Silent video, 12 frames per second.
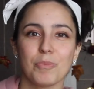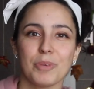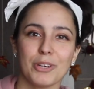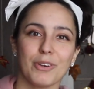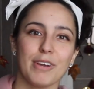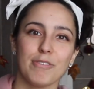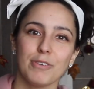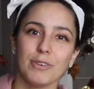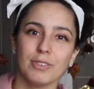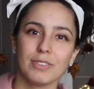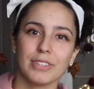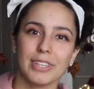Be
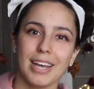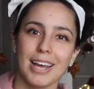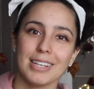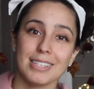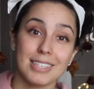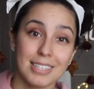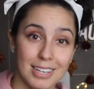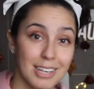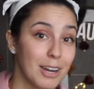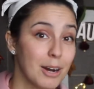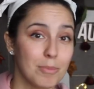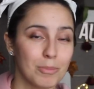grateful and stay
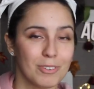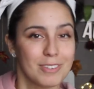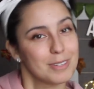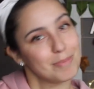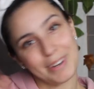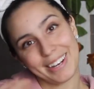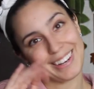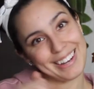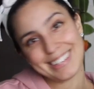humble. Bye,